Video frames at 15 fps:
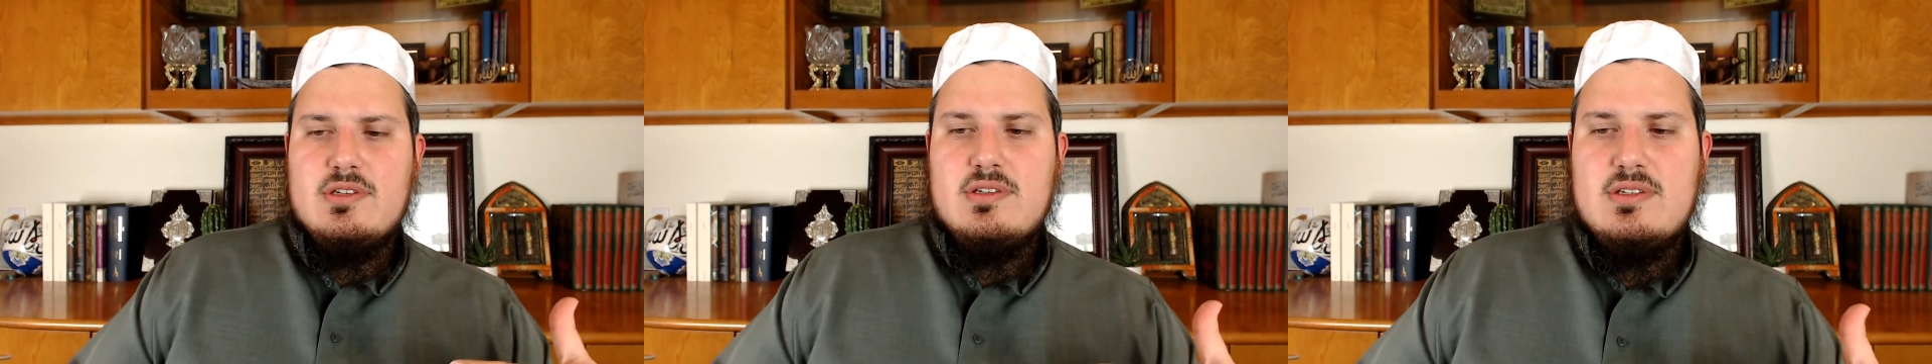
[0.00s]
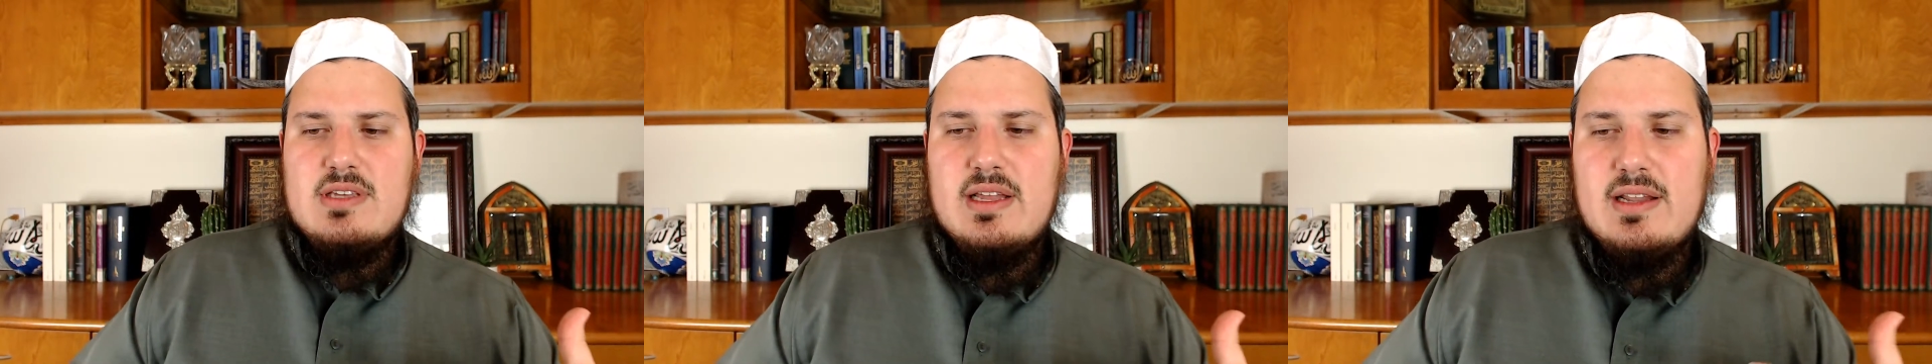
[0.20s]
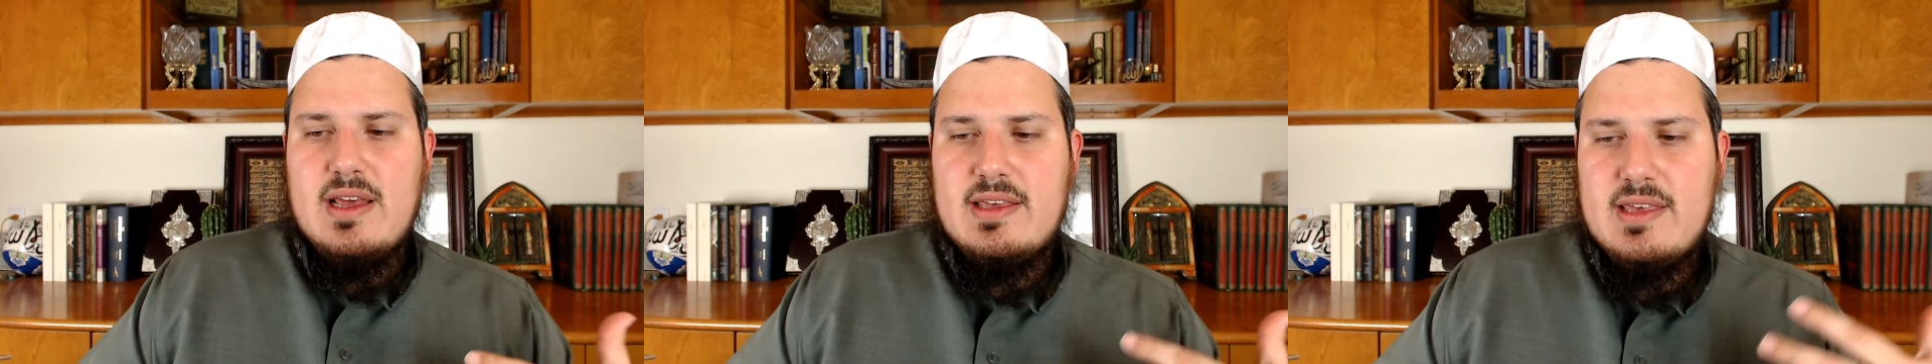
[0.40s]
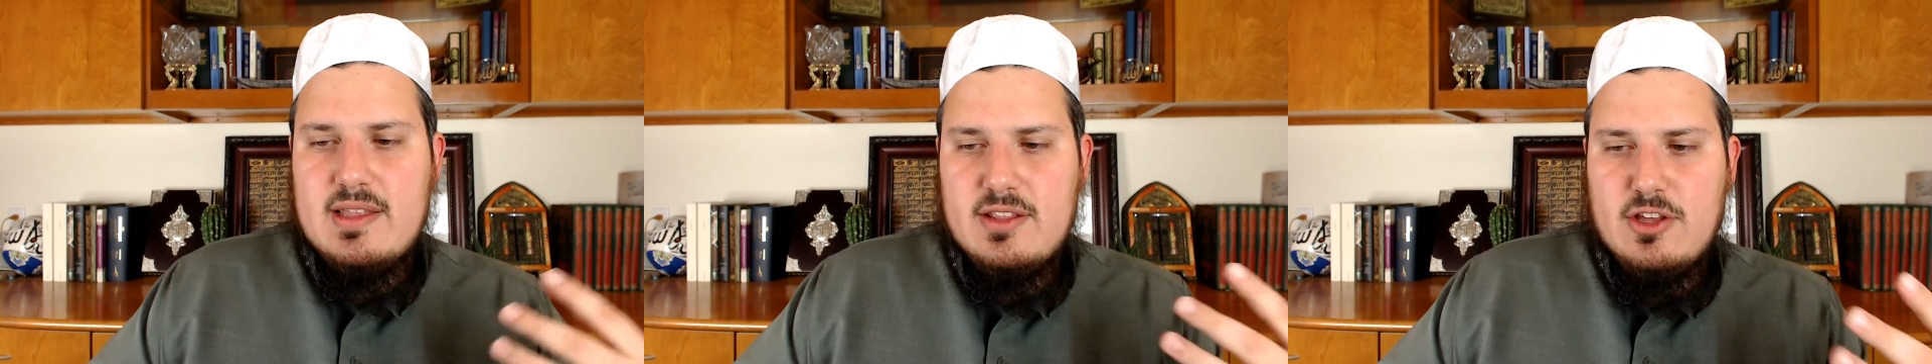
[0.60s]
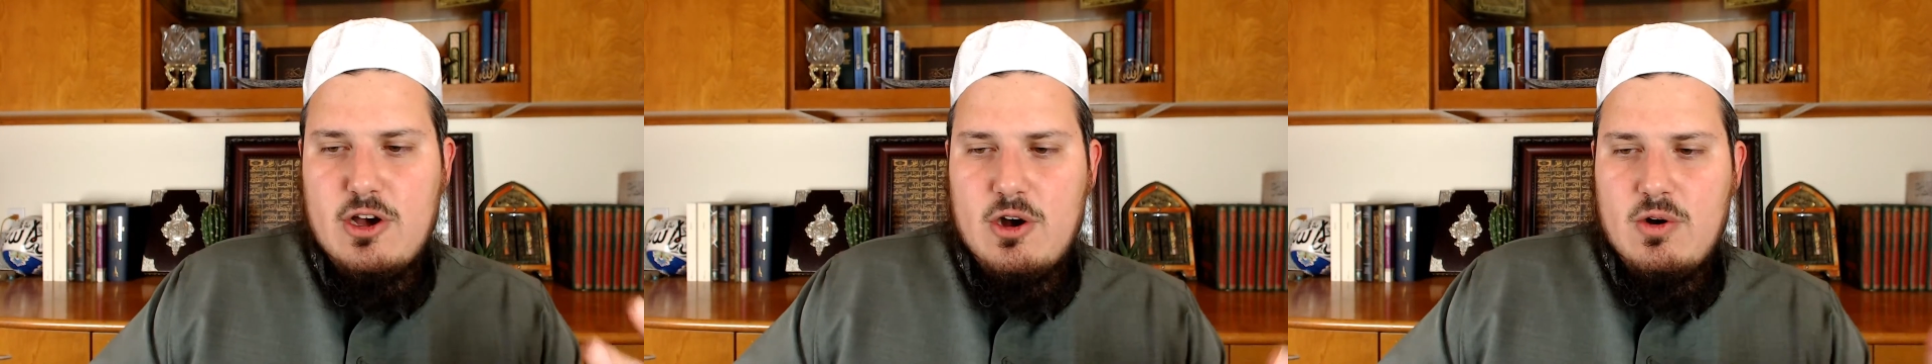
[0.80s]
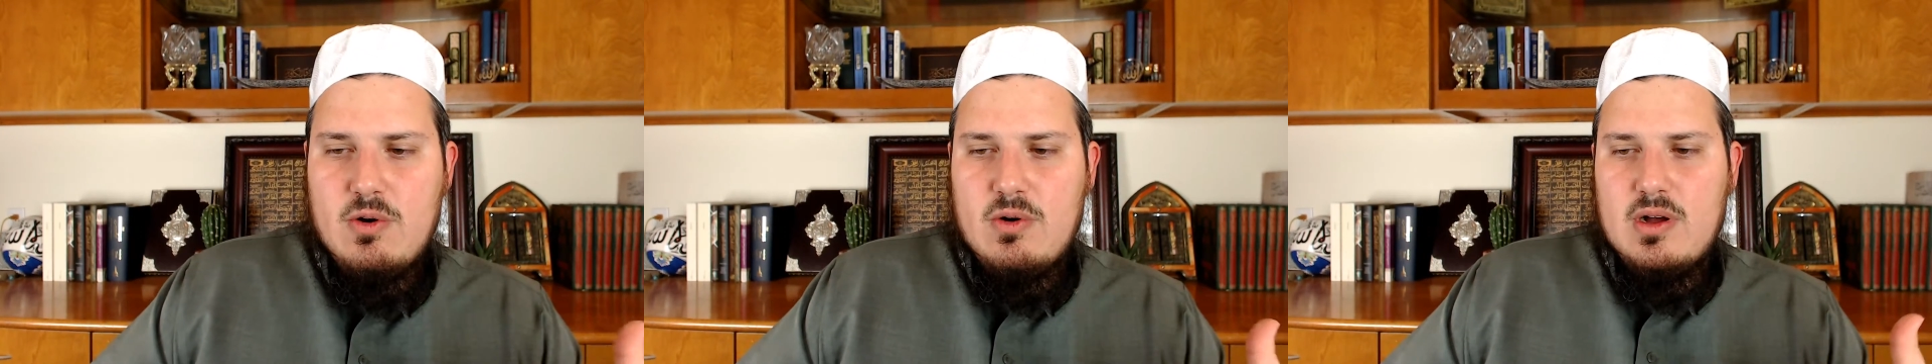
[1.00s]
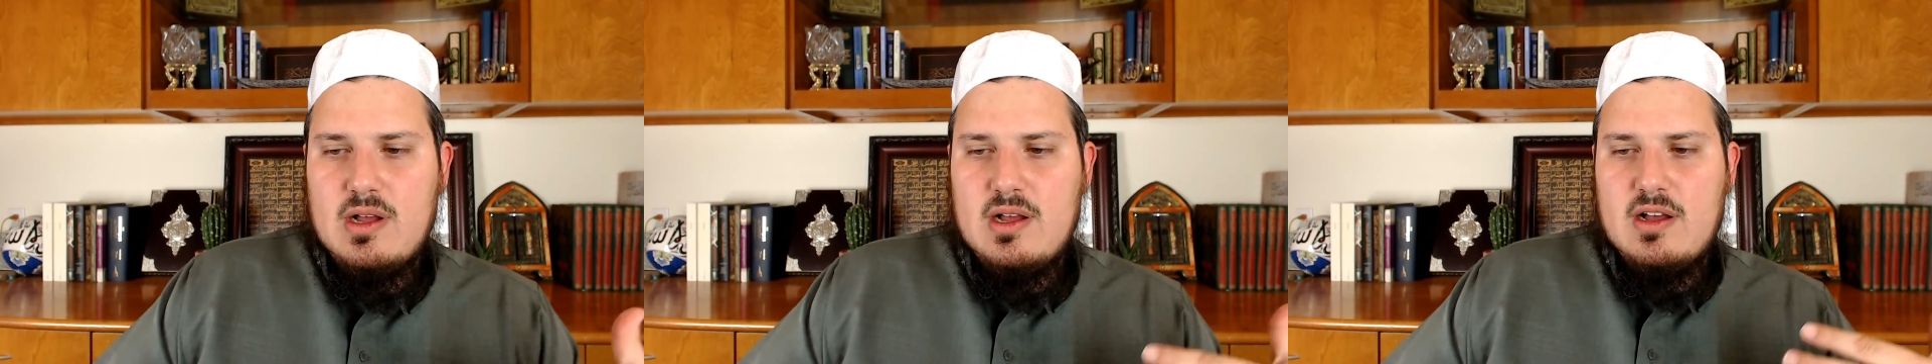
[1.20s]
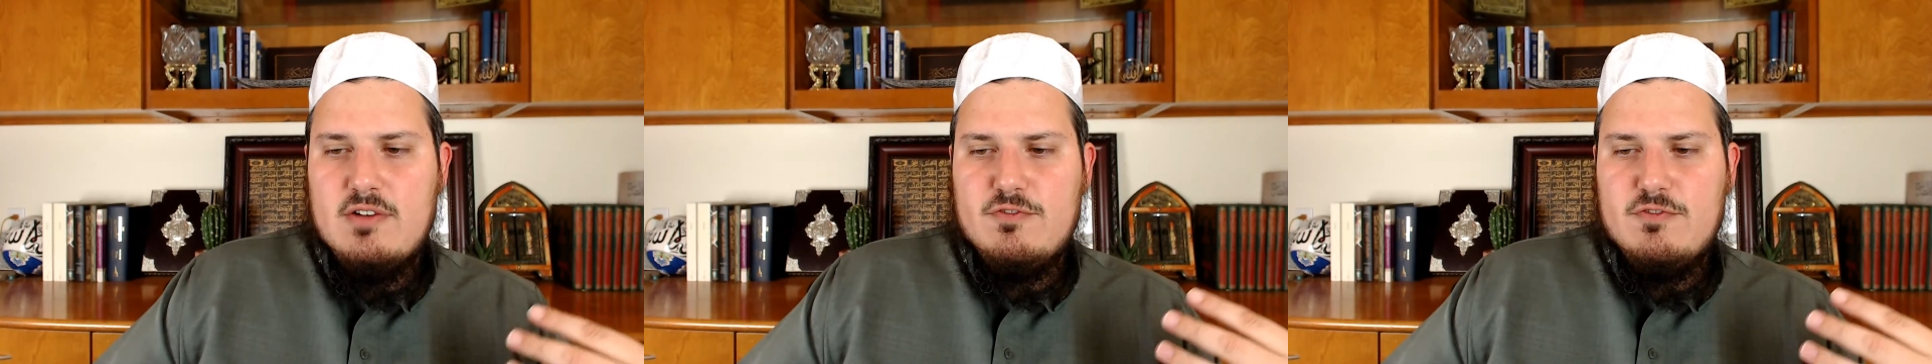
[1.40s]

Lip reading: said I can go